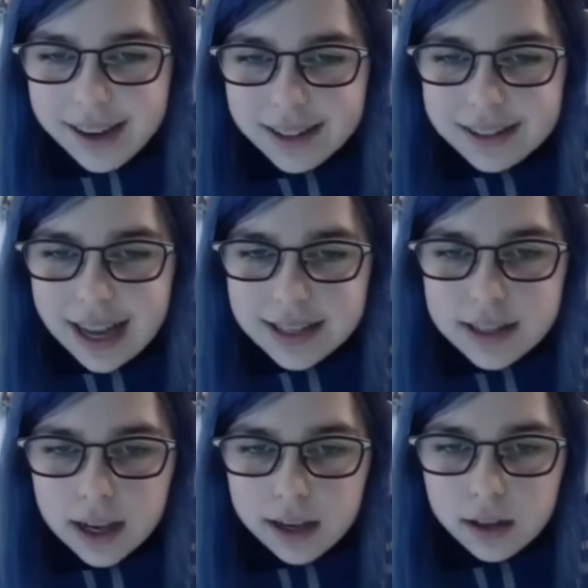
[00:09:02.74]

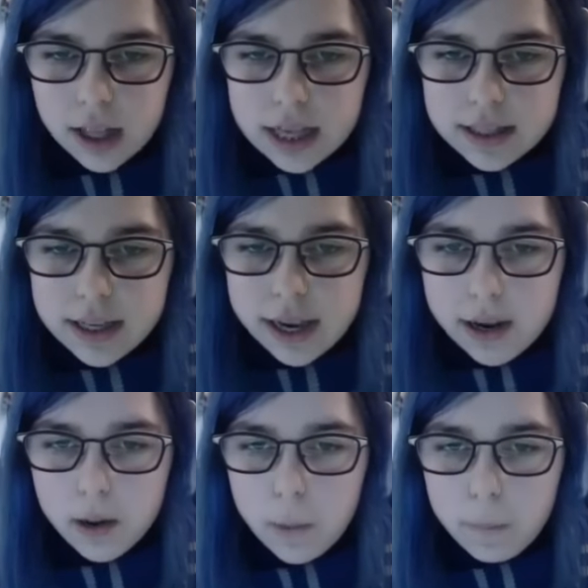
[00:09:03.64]
Lastic.
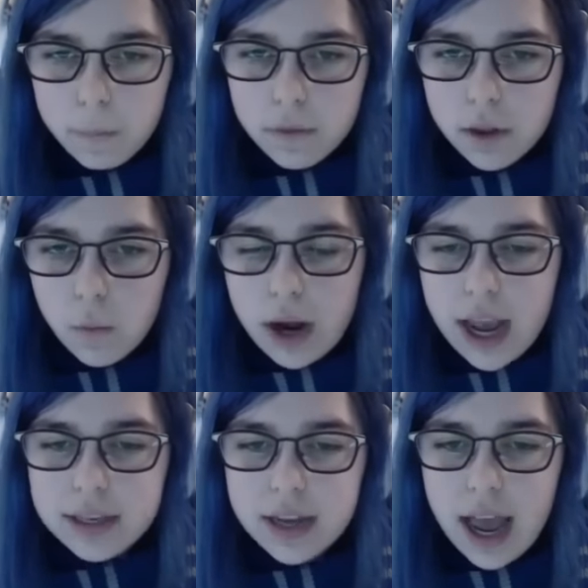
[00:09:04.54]
Mm-hmm. When
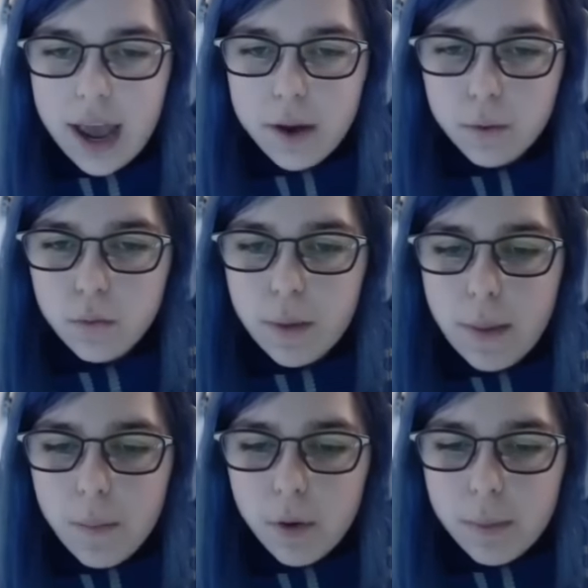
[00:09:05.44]
I die,
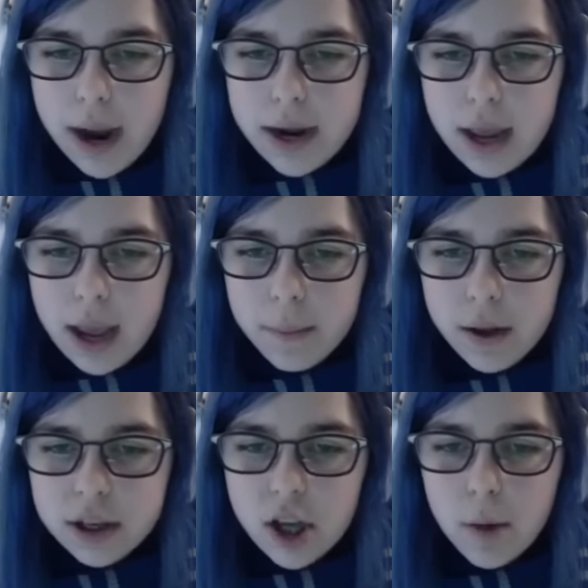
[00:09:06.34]
remember my name.
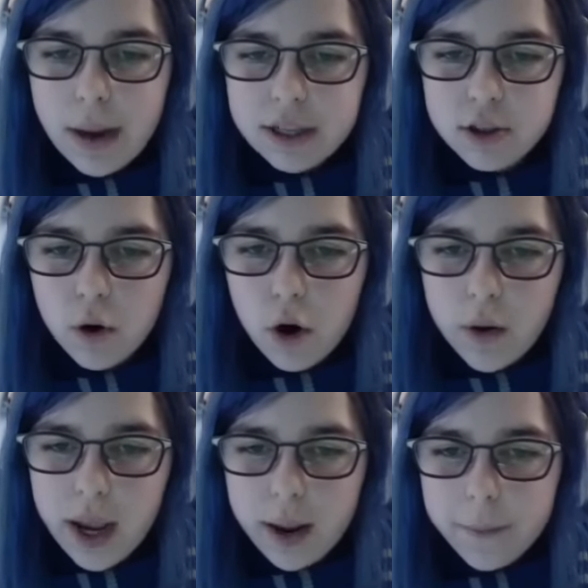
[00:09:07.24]
Tell my
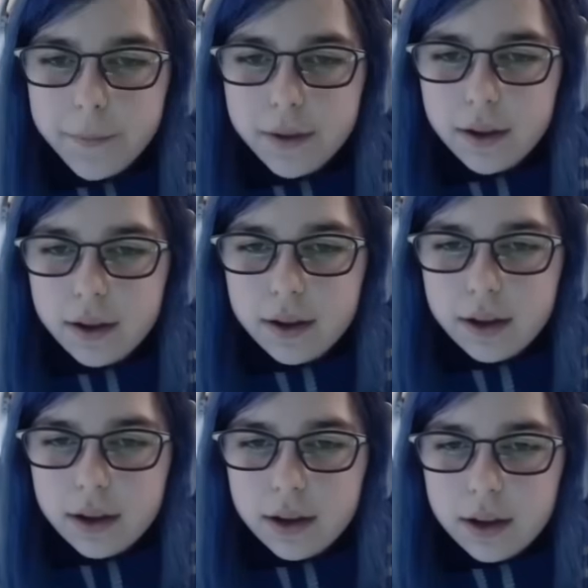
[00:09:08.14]
story.
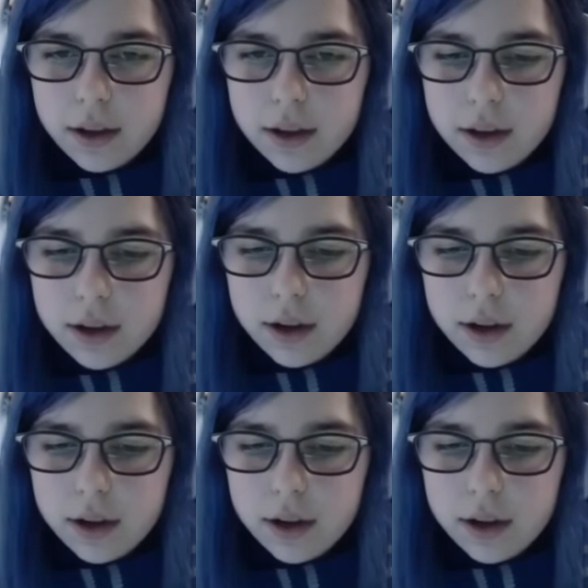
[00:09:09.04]
Okay, I will.